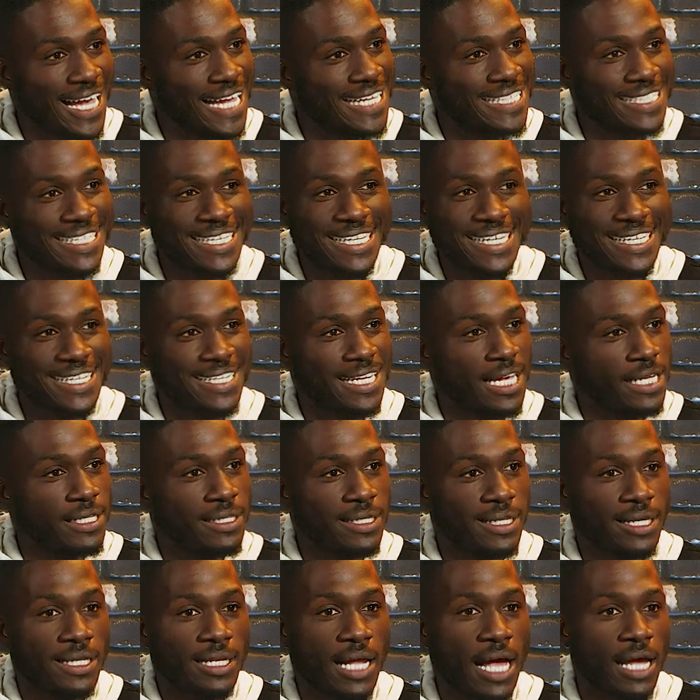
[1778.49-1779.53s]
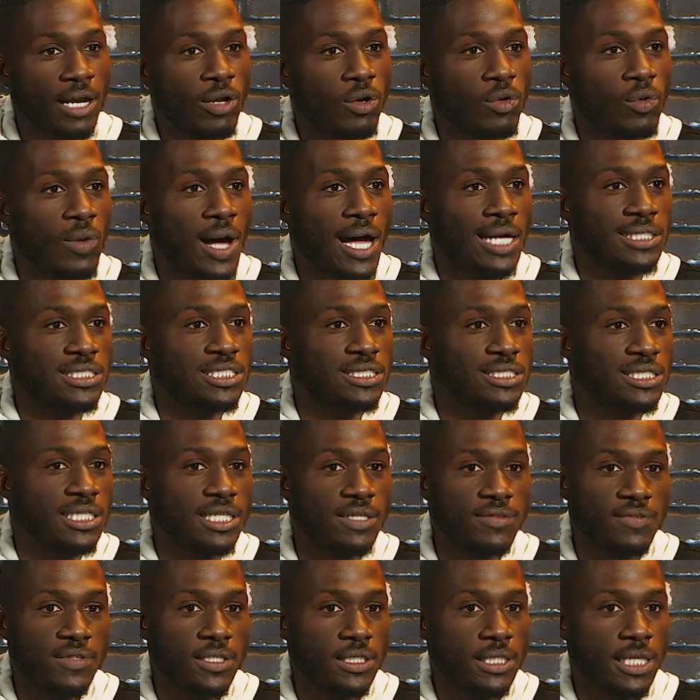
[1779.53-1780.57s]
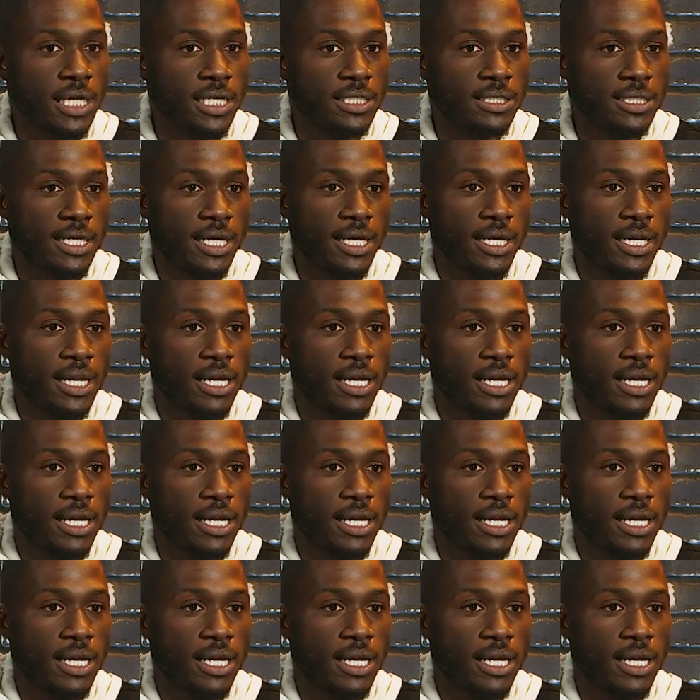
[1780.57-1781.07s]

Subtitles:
I didn't. I don't watch TV like that.